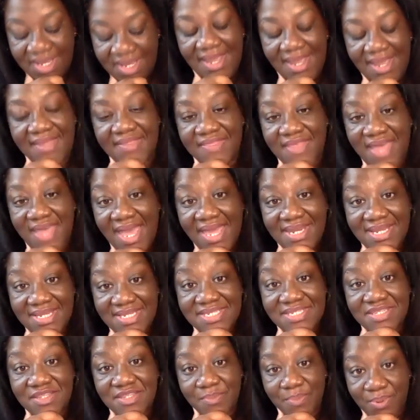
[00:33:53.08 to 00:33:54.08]
And that
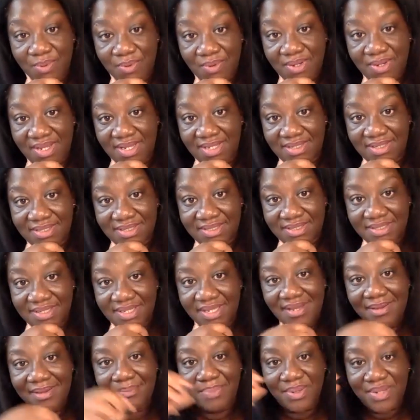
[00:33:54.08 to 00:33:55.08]
is the point.
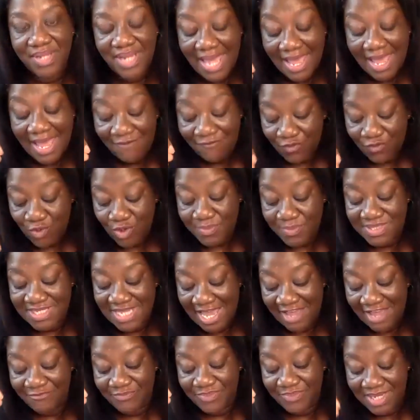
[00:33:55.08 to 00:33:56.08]
Platforms
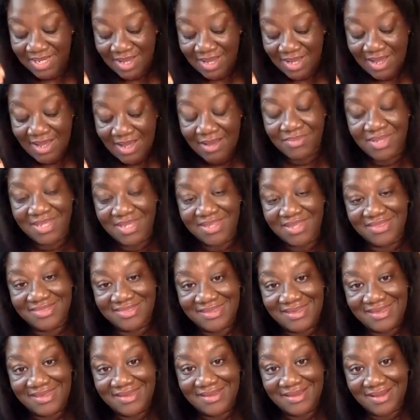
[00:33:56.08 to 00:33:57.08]
have become
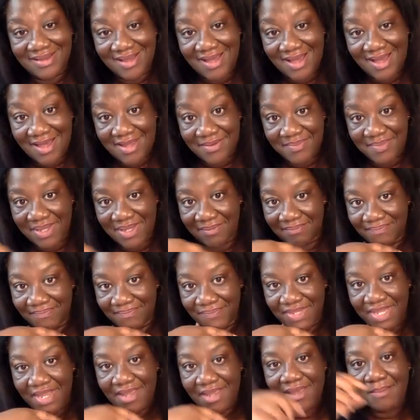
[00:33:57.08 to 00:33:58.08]
the economy.
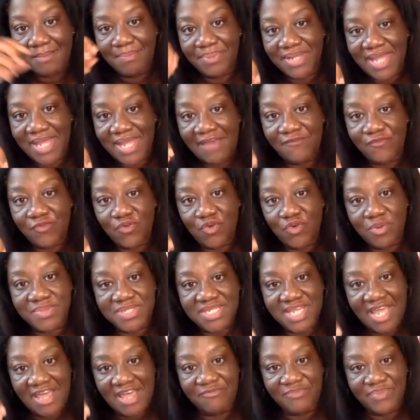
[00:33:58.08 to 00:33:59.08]
Platforms
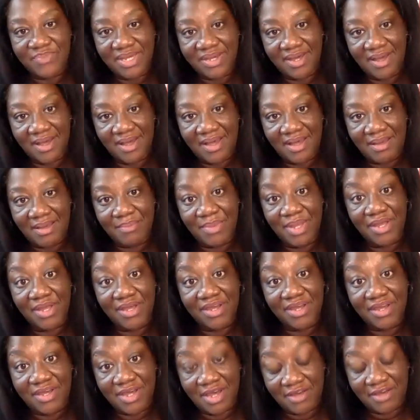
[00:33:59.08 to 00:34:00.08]
have become
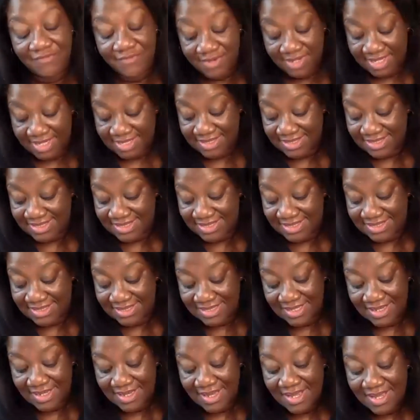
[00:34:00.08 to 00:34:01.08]
governance.
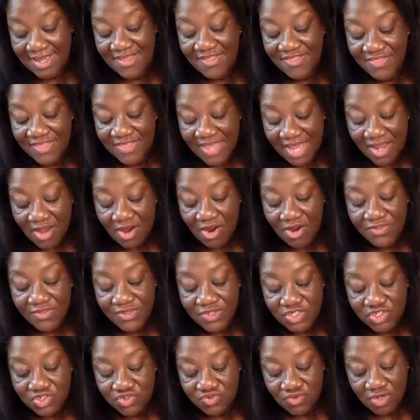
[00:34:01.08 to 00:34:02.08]
They are the
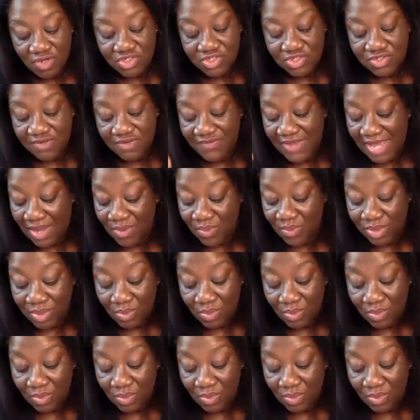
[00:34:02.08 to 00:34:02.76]
structure of how we